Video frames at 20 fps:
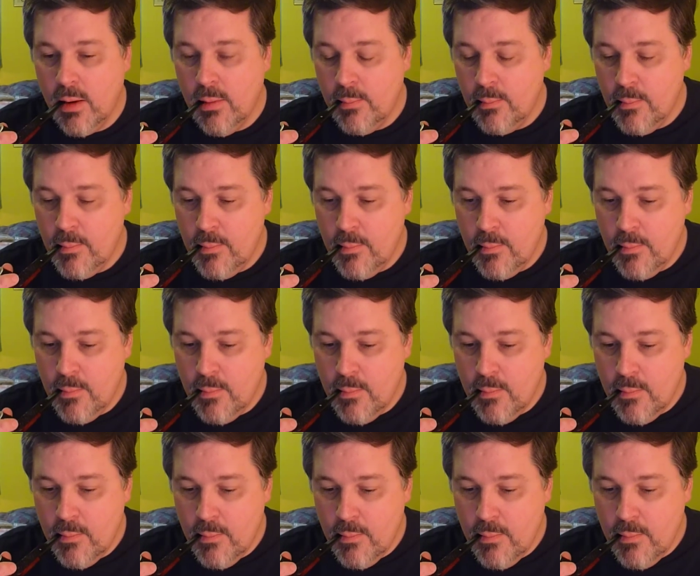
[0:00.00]

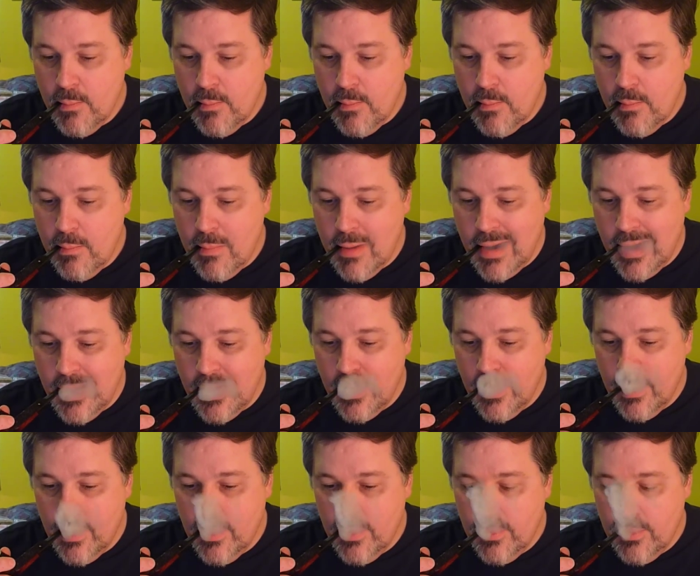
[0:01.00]

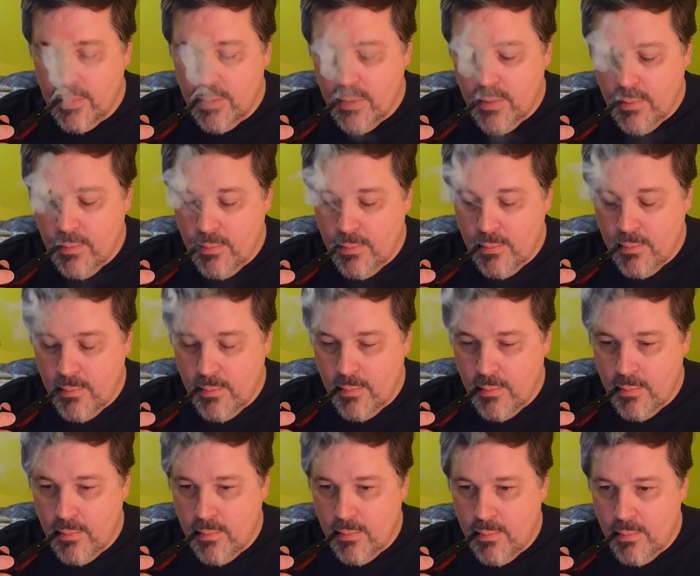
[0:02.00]

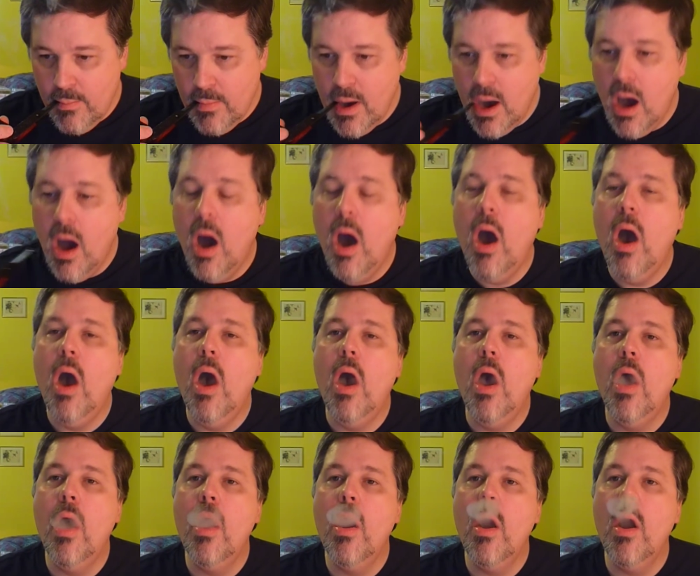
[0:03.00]

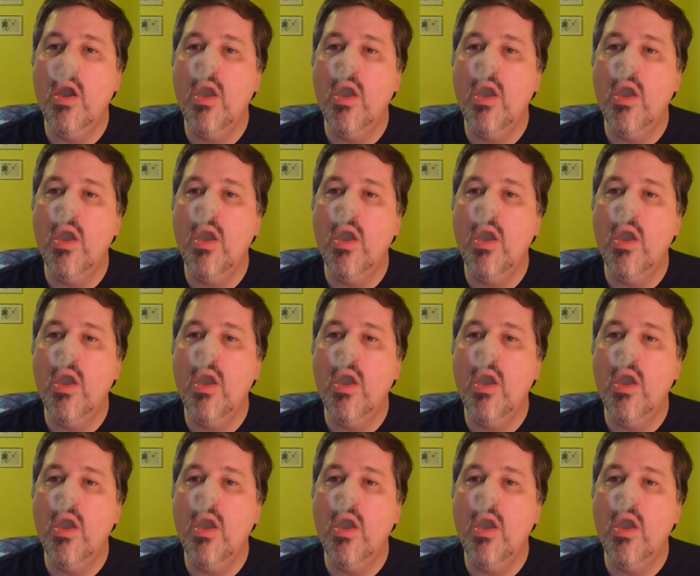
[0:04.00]
(silence)